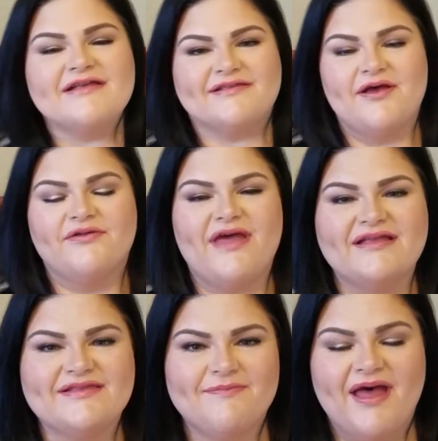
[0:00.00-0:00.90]
So
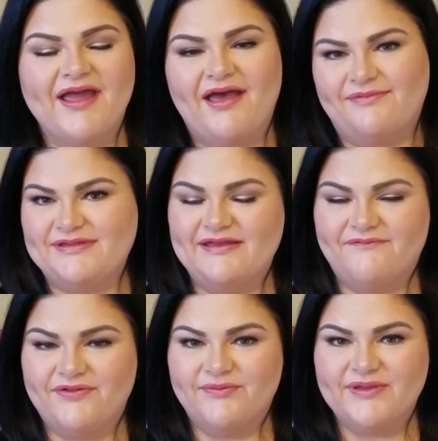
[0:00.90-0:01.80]
that's my update
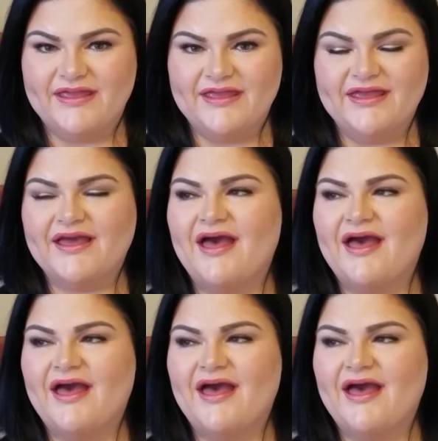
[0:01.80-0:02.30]
for the week.